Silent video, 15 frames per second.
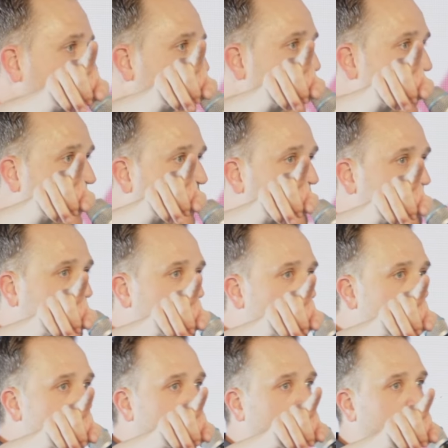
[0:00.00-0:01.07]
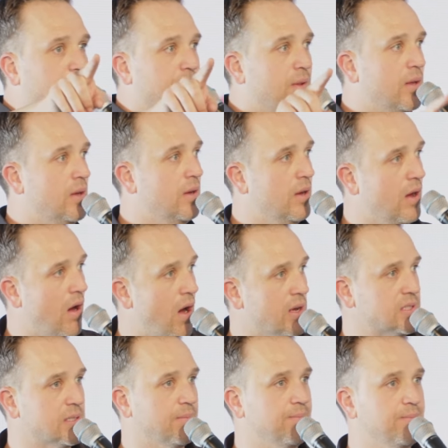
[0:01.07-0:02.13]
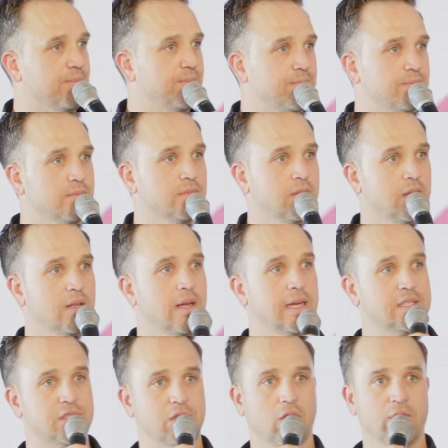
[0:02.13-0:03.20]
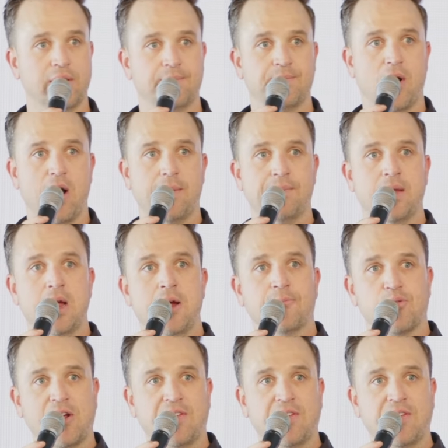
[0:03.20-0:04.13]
Thank you. I see in the back. Awesome. That's 30. All right. Pray